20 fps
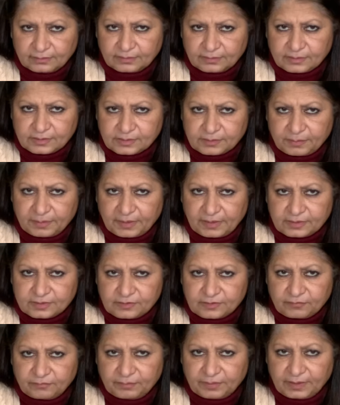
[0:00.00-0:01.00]
There is a
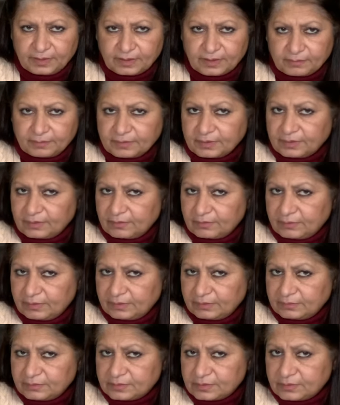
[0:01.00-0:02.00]
balance of money coming your
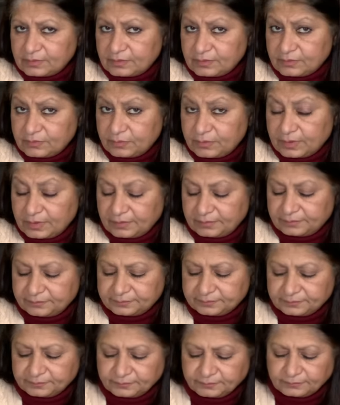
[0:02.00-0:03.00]
way, so don't worry.
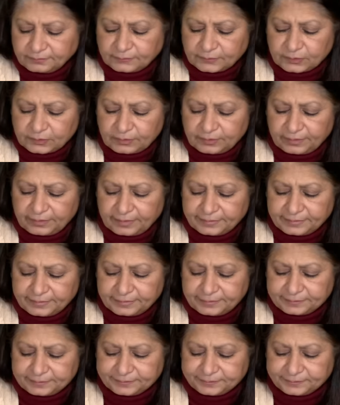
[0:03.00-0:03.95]
All right.